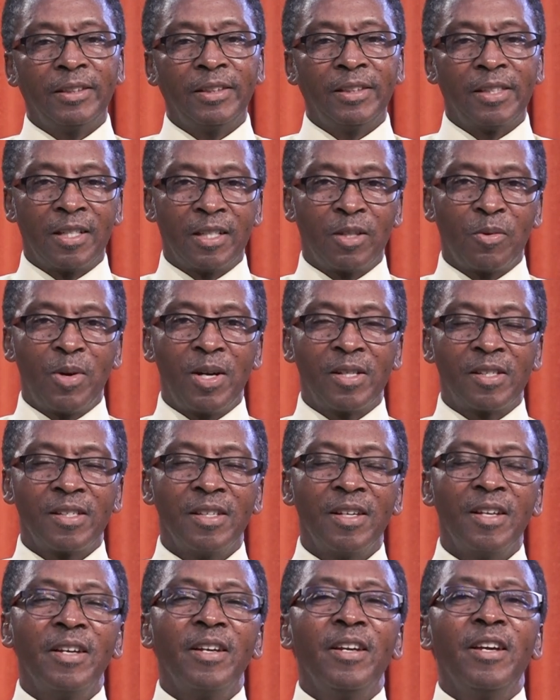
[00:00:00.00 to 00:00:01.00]
In other words,
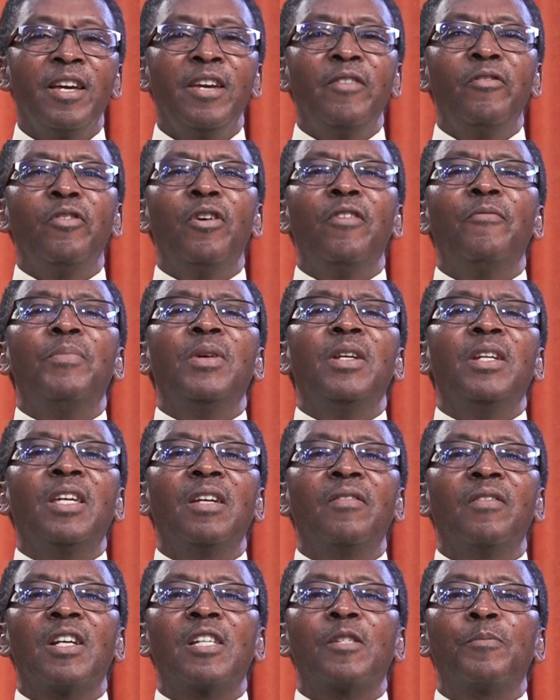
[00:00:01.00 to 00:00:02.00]
if you have been
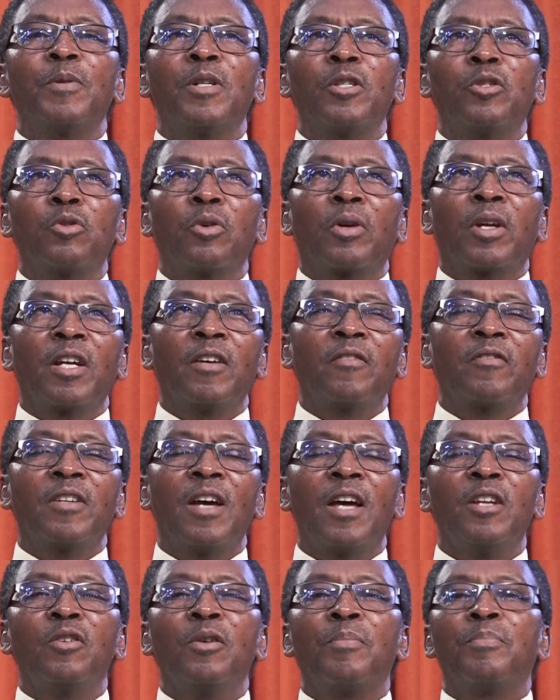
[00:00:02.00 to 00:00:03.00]
given a spiritual gift
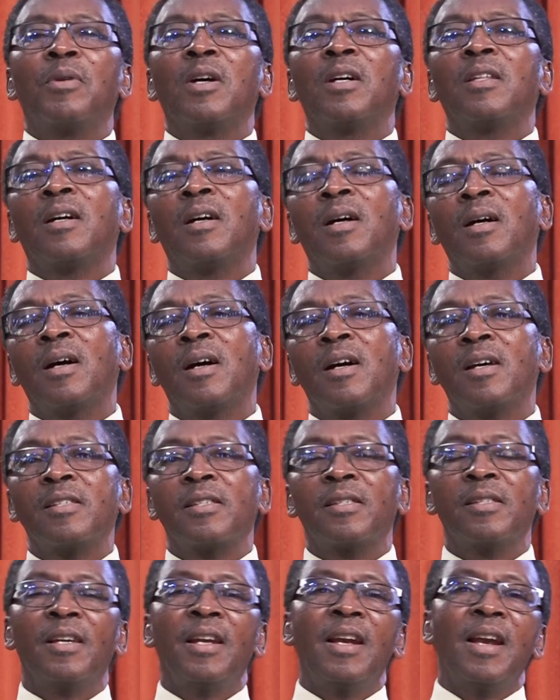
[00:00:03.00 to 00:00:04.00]
and your brother
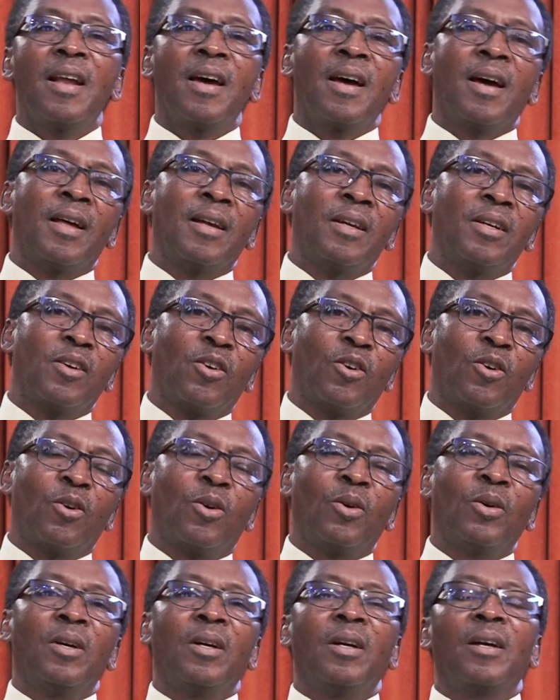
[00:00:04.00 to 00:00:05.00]
has none
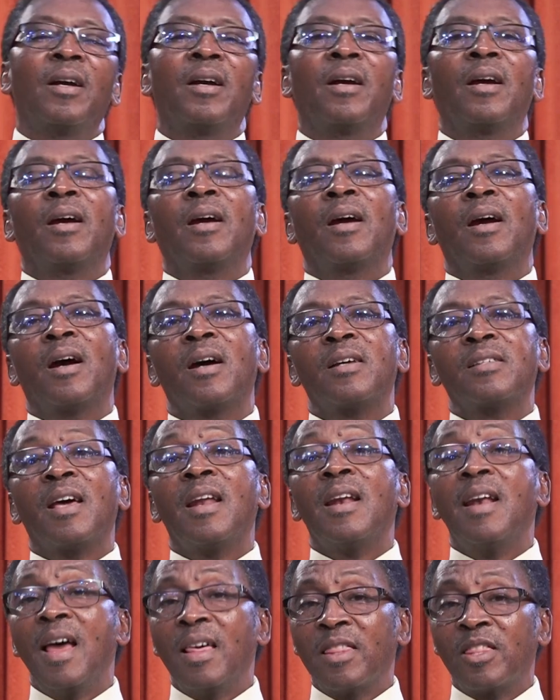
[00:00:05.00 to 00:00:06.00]
or has
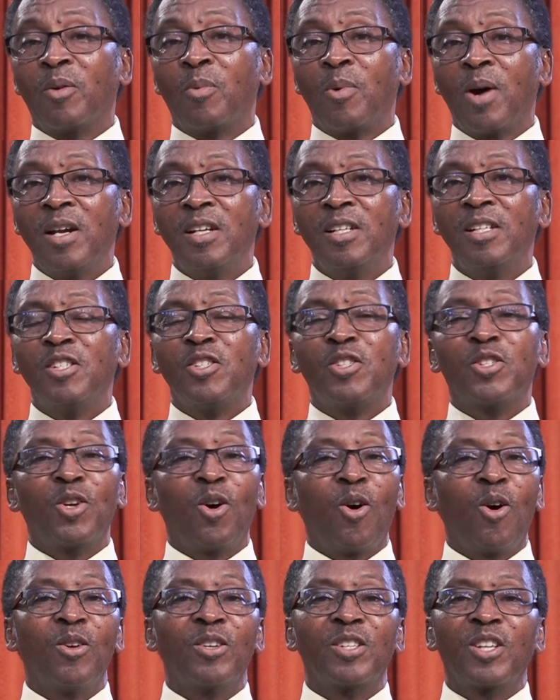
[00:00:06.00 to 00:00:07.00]
another one,
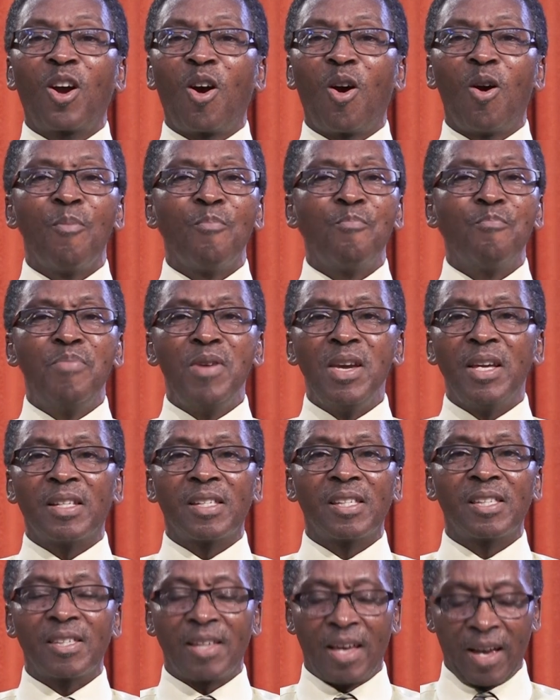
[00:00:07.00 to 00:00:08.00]
don't compete.
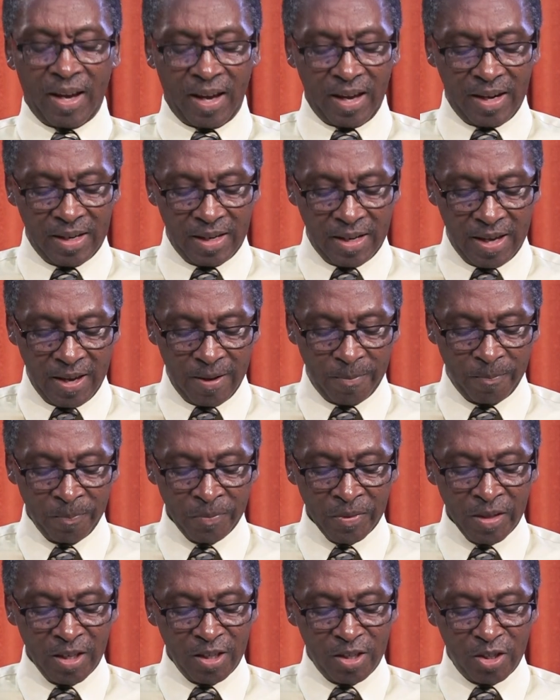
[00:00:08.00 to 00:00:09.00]
Secondly,
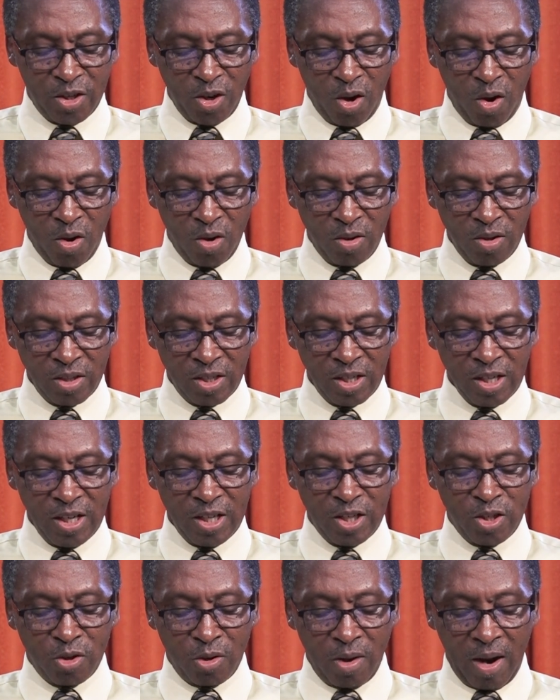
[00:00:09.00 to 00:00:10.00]
don't
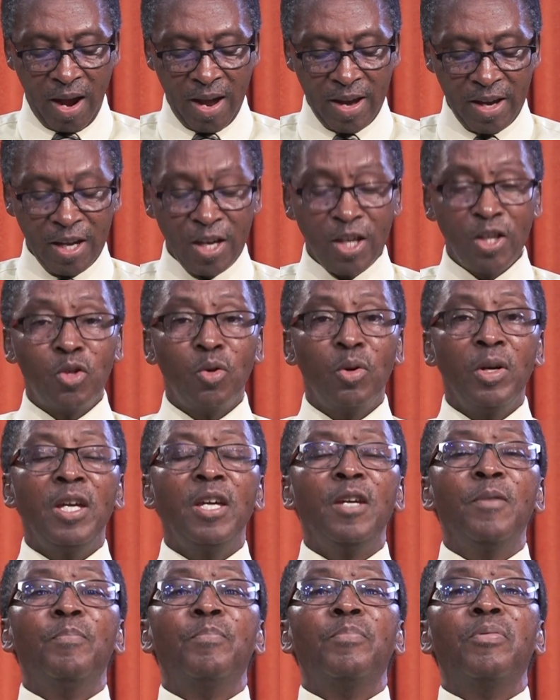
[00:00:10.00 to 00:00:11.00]
try to
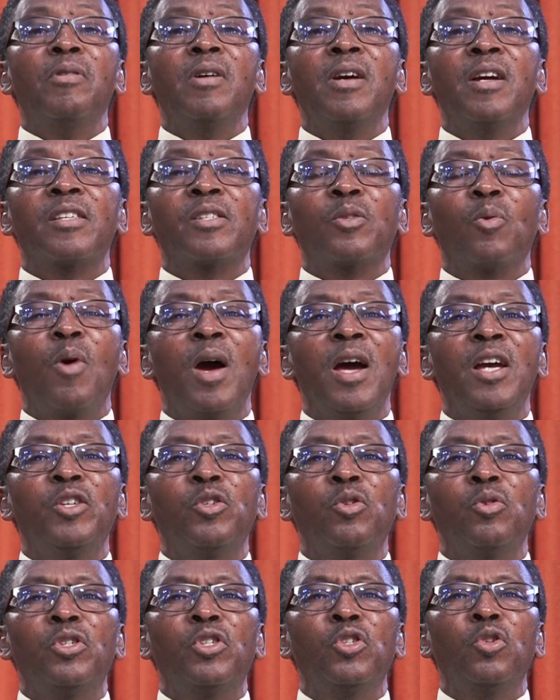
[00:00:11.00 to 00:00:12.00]
impress. Why
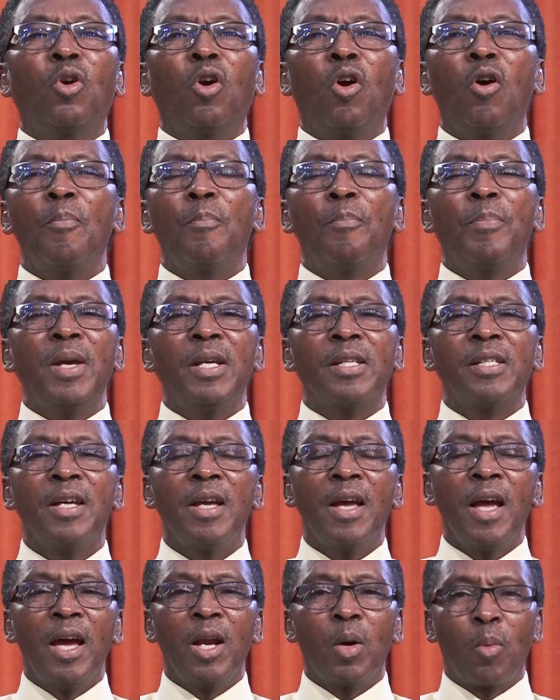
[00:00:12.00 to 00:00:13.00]
shouldn't you compete
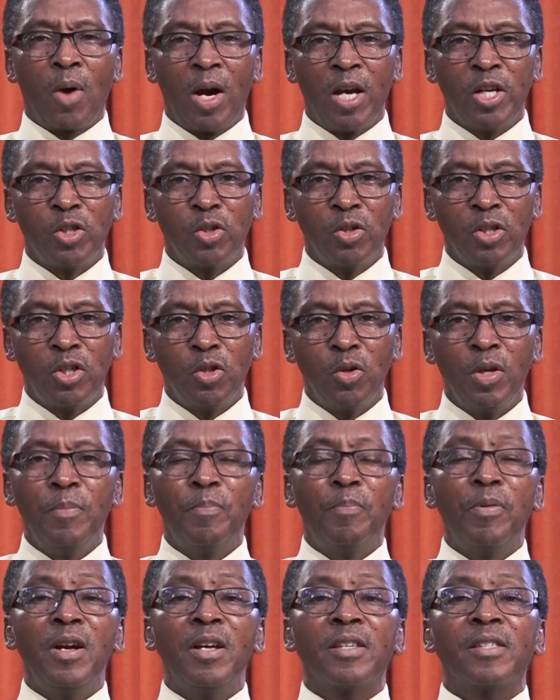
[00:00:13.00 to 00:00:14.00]
and why shouldn't you
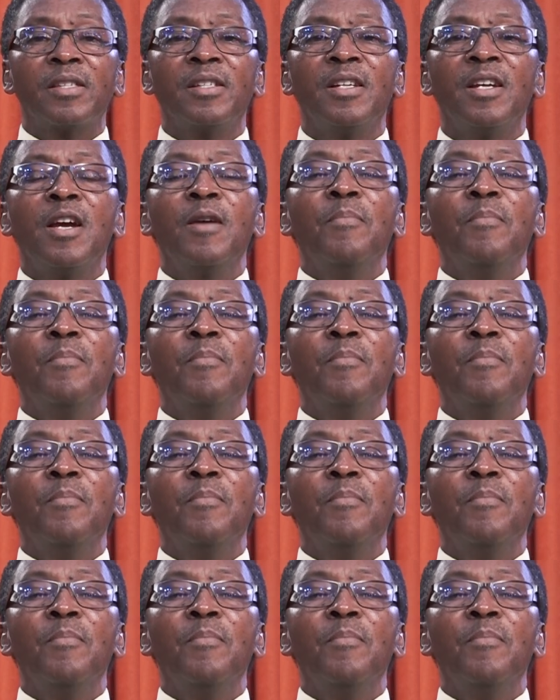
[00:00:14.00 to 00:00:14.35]
impress?